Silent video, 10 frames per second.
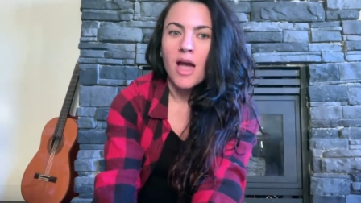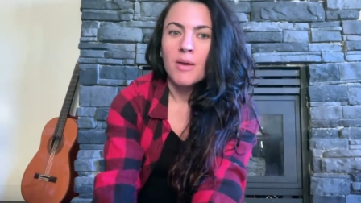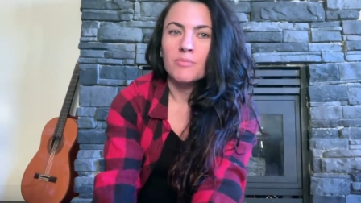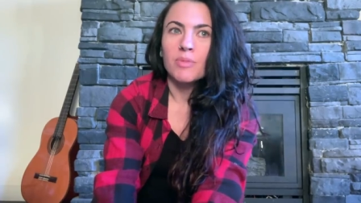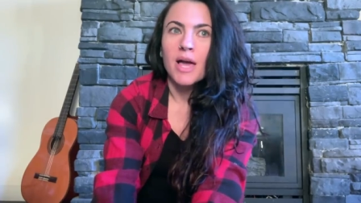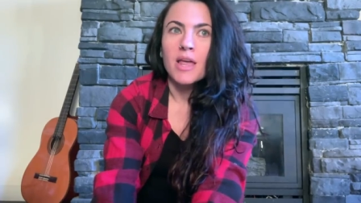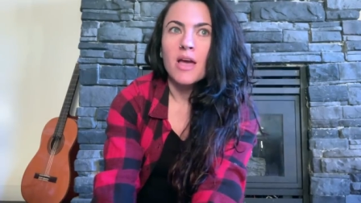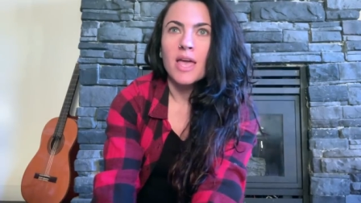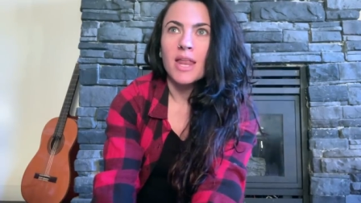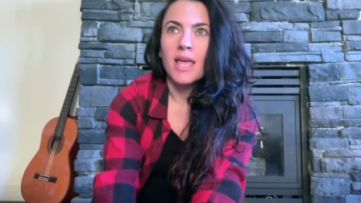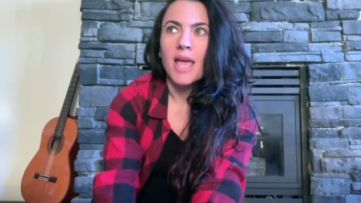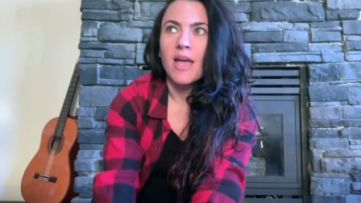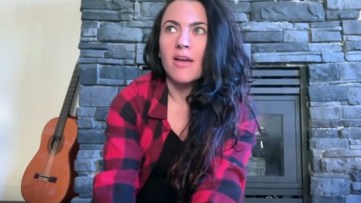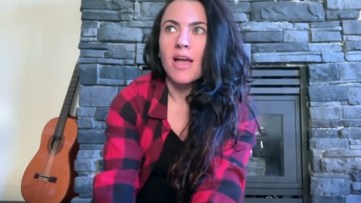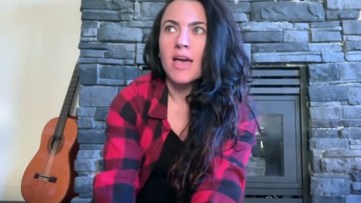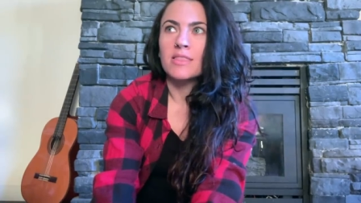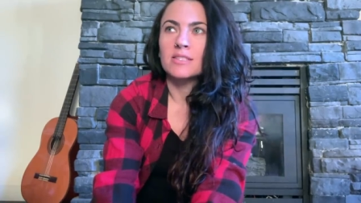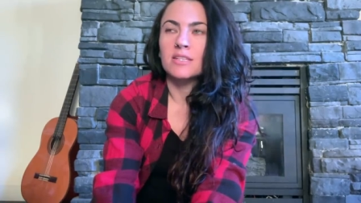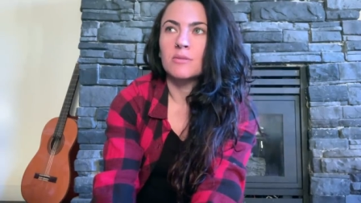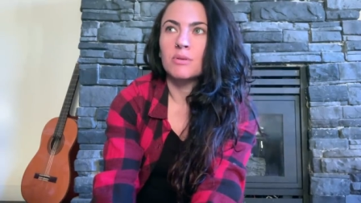I'm planning on getting a haircut
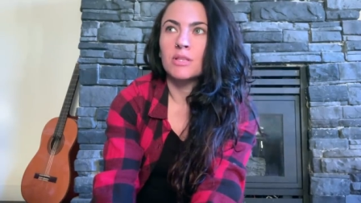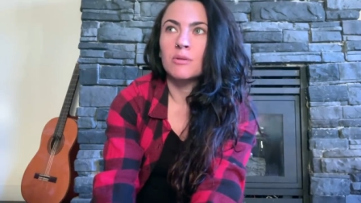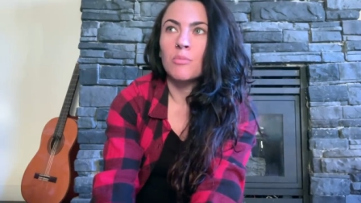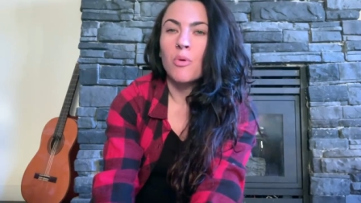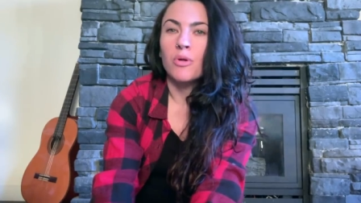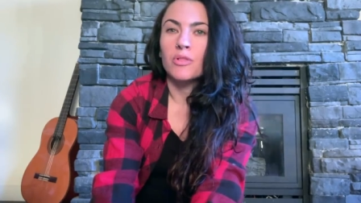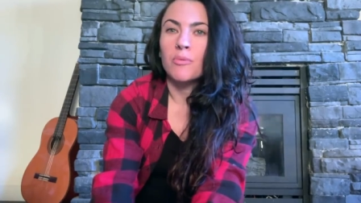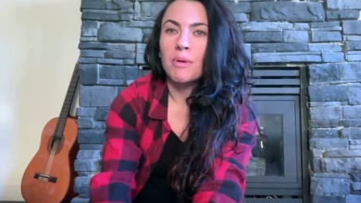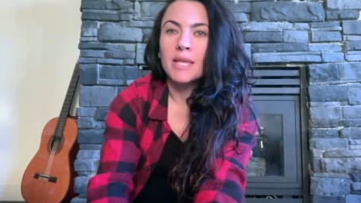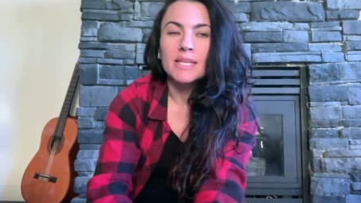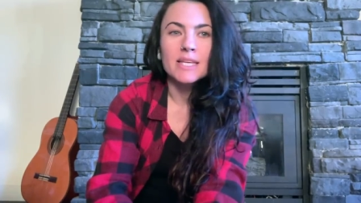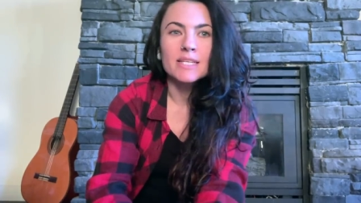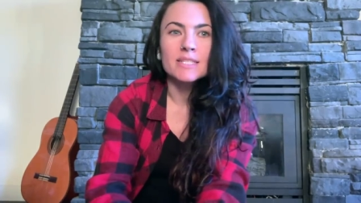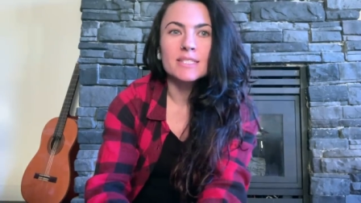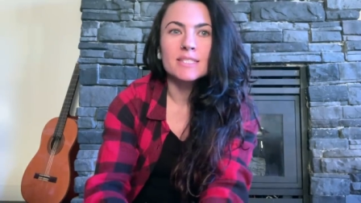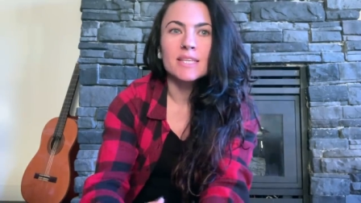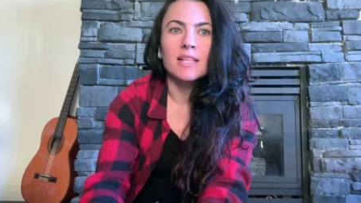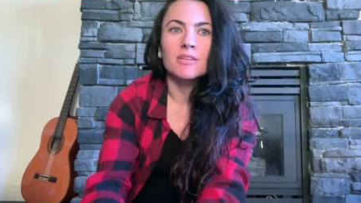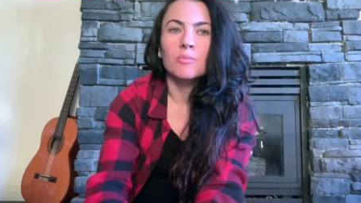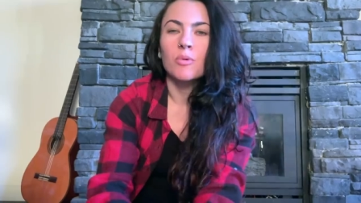that's gonna be a little more low maintenance,
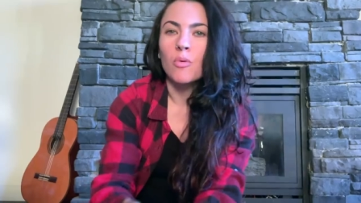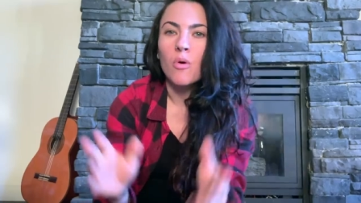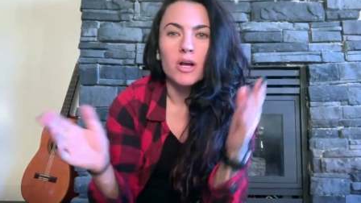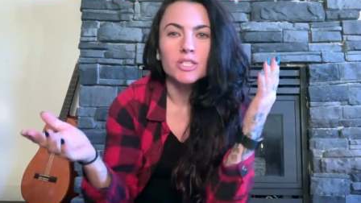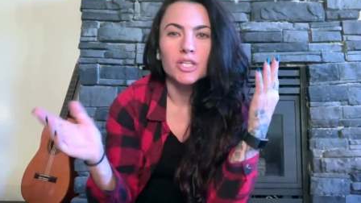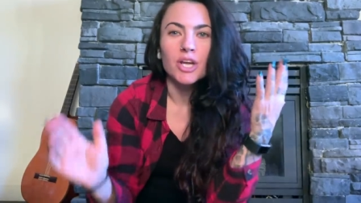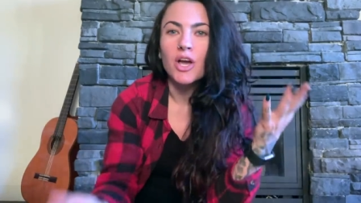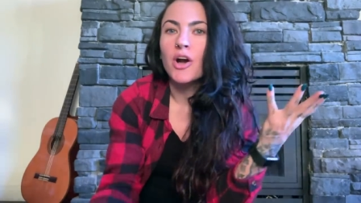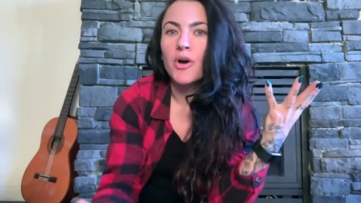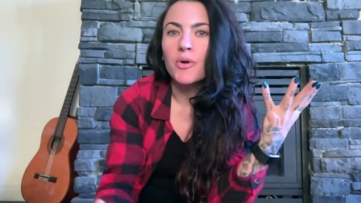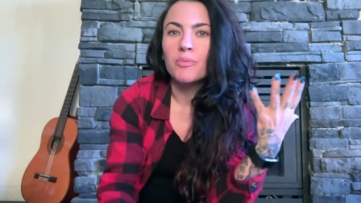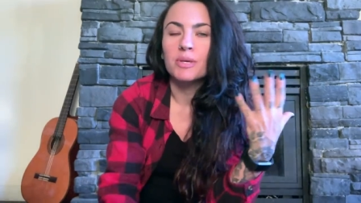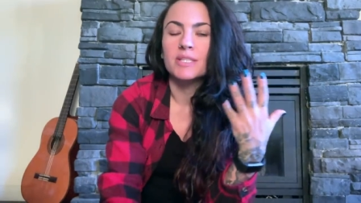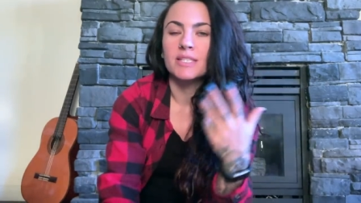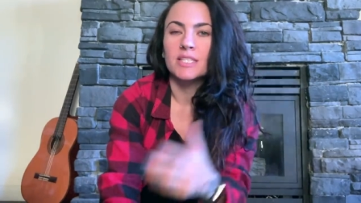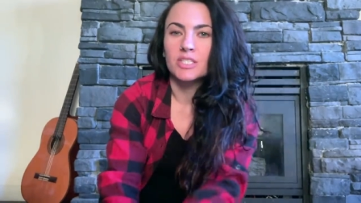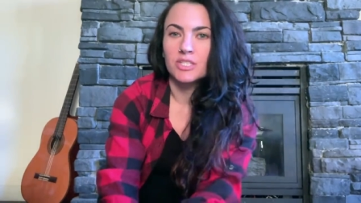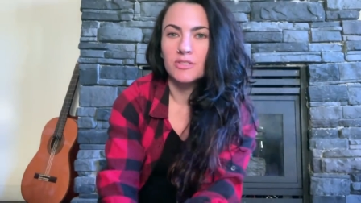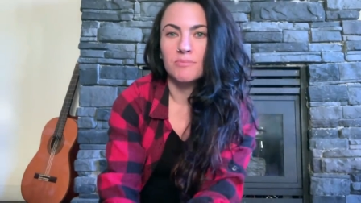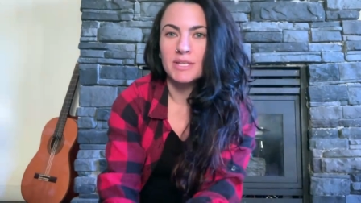a little more wash and go, because that's
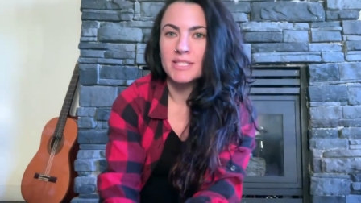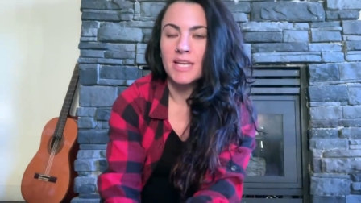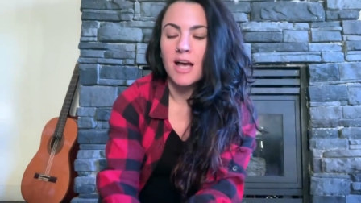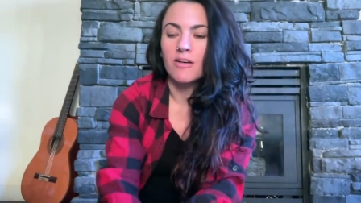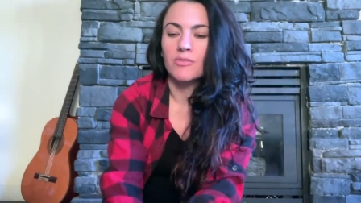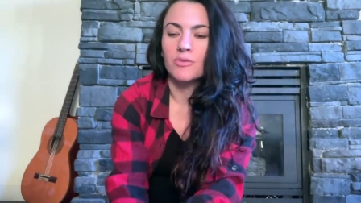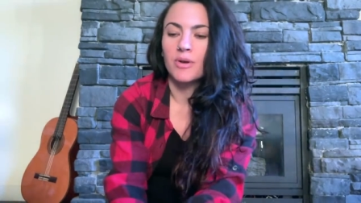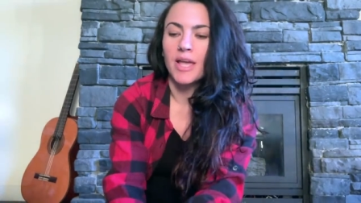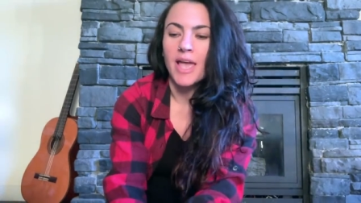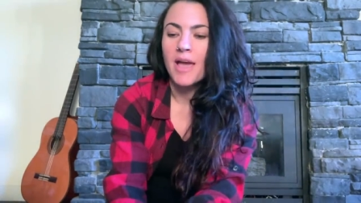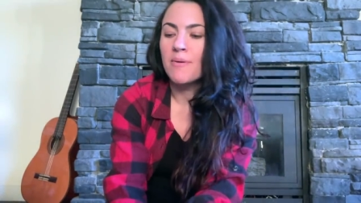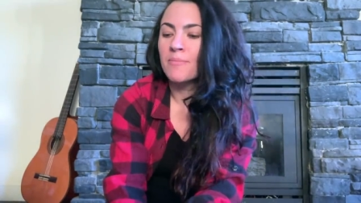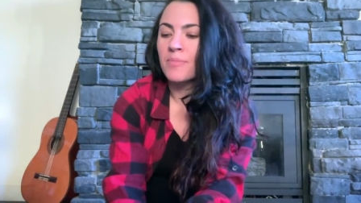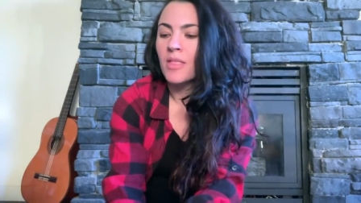just my style of who I